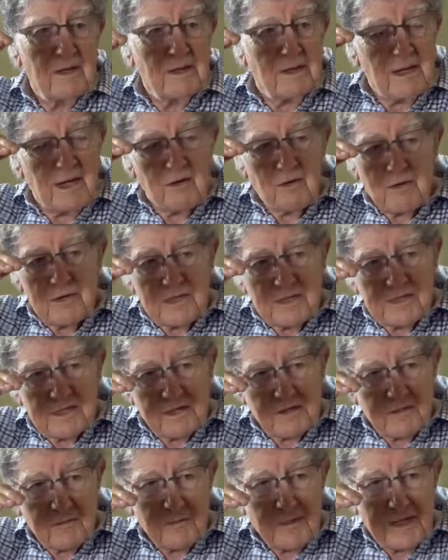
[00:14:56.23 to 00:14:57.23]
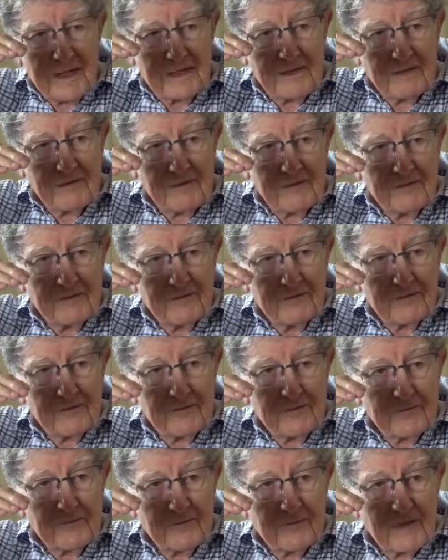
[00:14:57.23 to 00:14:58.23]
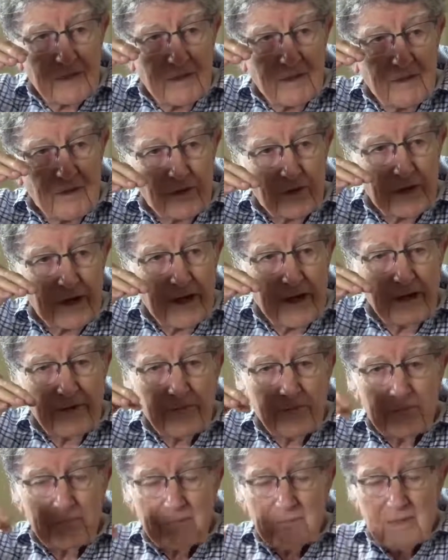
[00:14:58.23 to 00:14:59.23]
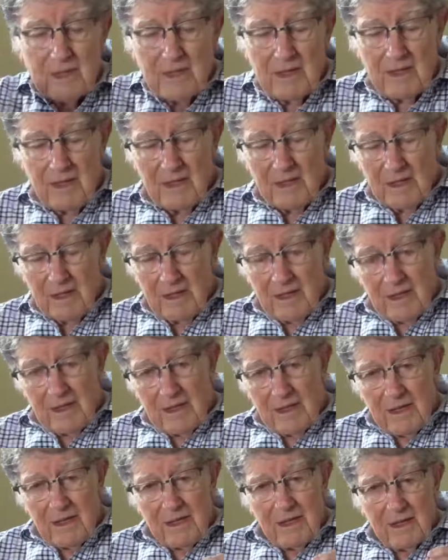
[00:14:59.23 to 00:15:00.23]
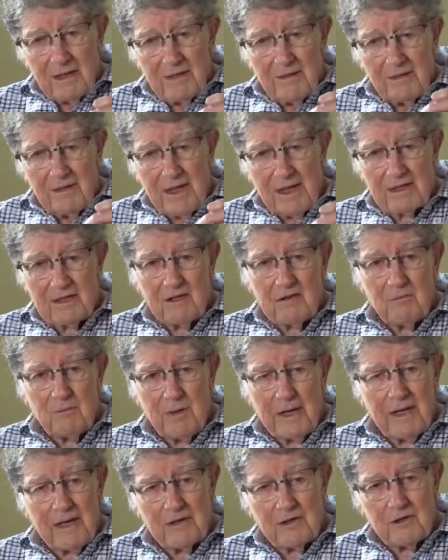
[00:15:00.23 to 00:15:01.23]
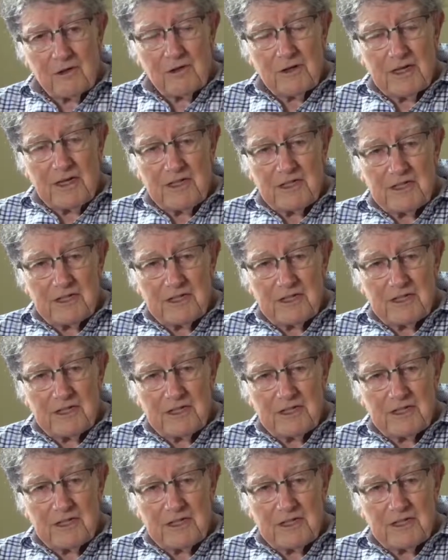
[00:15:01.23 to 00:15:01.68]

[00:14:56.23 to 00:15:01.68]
Now he's a commander, okay? that commander is